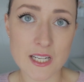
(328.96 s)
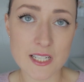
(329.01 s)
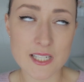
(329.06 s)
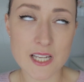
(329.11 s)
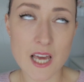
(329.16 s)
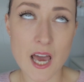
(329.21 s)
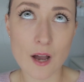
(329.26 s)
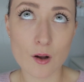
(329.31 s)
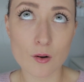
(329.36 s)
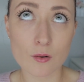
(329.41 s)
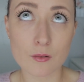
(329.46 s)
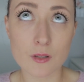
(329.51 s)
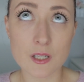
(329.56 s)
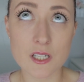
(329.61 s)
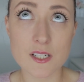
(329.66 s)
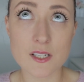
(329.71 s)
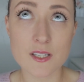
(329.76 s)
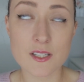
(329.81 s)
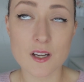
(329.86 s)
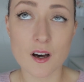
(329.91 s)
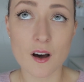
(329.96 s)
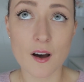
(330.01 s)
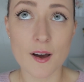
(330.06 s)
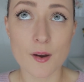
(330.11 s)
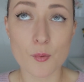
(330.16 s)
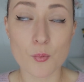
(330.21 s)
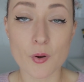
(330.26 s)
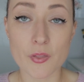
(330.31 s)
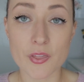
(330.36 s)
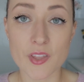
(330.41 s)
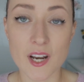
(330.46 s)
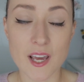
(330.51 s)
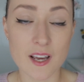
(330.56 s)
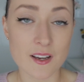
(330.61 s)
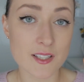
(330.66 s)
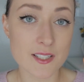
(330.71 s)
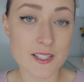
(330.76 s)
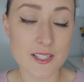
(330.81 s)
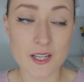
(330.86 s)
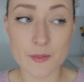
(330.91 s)
tackle and decide what the
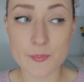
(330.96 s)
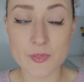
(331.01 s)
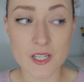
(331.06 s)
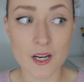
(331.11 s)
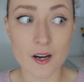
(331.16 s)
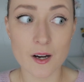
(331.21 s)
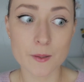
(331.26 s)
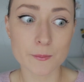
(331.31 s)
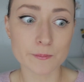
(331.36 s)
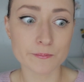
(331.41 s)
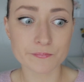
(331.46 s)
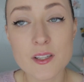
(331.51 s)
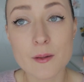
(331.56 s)
next steps are.